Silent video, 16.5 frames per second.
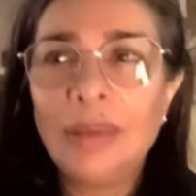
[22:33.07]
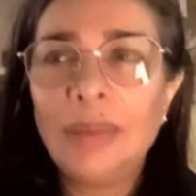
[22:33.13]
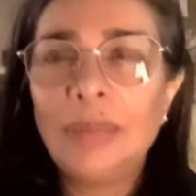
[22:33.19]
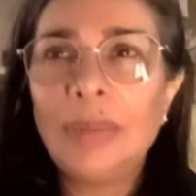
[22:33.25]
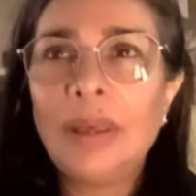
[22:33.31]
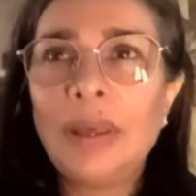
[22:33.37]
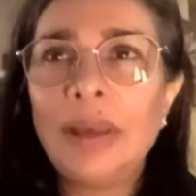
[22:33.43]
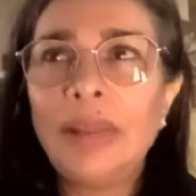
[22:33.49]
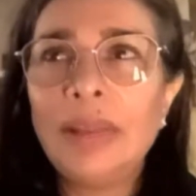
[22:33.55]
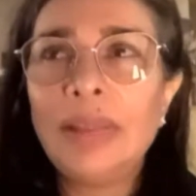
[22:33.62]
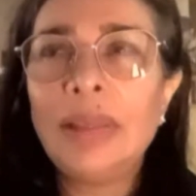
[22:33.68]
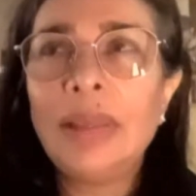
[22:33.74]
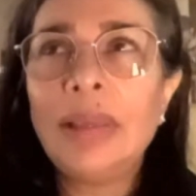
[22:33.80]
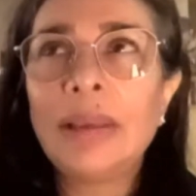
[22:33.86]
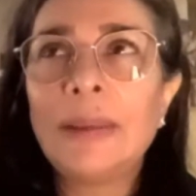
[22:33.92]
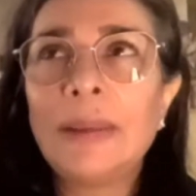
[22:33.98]
But I
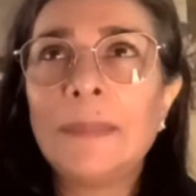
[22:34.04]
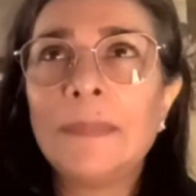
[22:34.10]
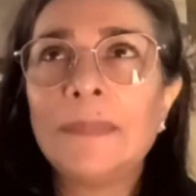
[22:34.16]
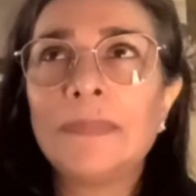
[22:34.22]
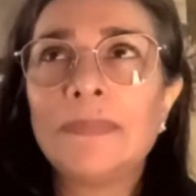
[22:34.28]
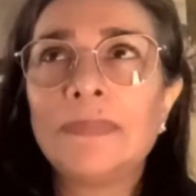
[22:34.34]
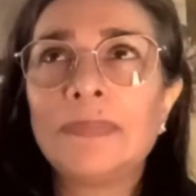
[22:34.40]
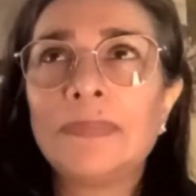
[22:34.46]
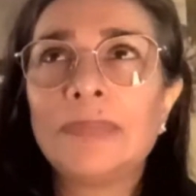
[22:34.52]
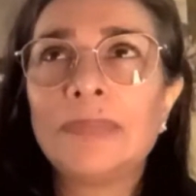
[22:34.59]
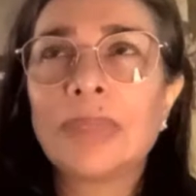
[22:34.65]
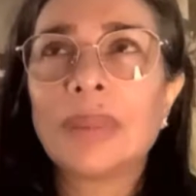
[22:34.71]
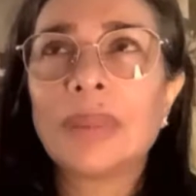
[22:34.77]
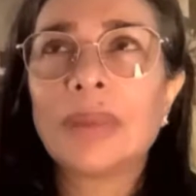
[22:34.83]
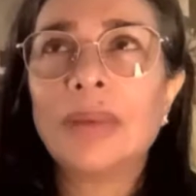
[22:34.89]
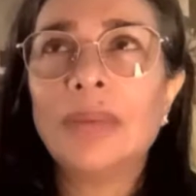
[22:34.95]
think
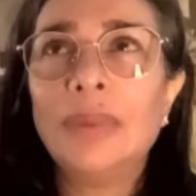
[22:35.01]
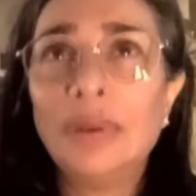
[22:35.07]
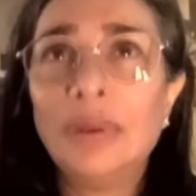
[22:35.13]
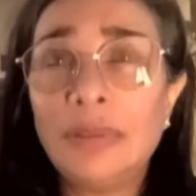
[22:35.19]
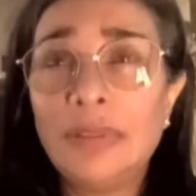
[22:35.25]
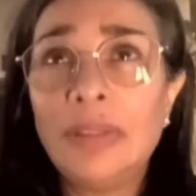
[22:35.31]
one of